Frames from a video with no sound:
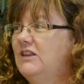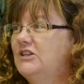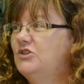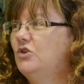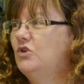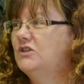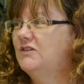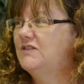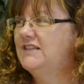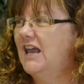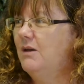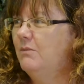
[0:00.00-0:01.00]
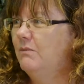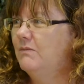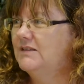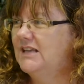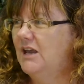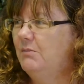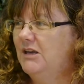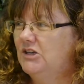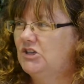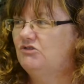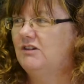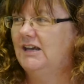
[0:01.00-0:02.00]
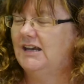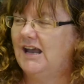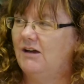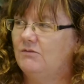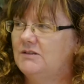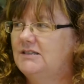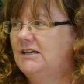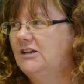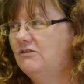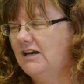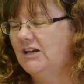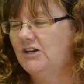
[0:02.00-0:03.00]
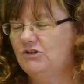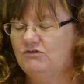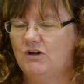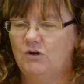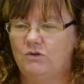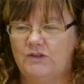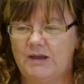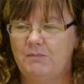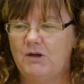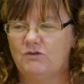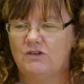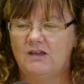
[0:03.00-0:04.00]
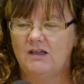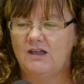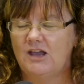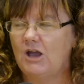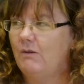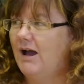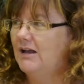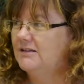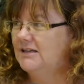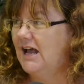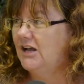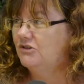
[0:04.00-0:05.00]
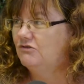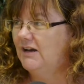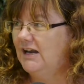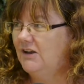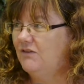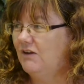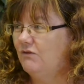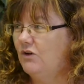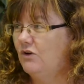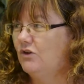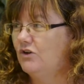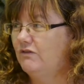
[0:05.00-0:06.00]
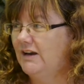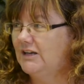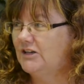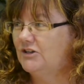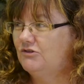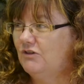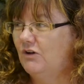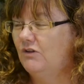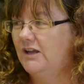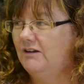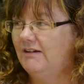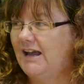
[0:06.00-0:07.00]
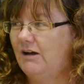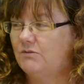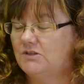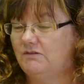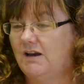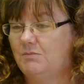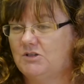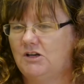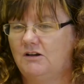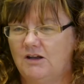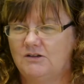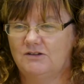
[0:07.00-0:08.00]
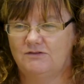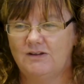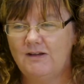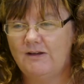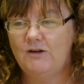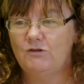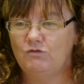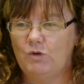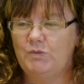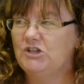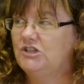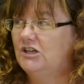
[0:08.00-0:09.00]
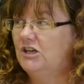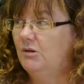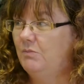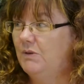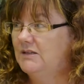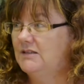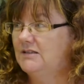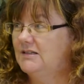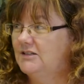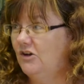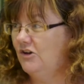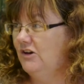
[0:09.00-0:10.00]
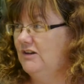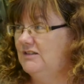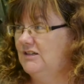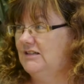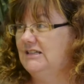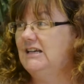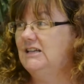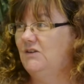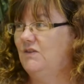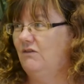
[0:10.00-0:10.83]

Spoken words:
the source of same industry, accountancy, credit control. They both go hand in hand, really. If you haven't got good credit control, then your accounts are an absolute load of rubbish, and your business is not going to succeed if you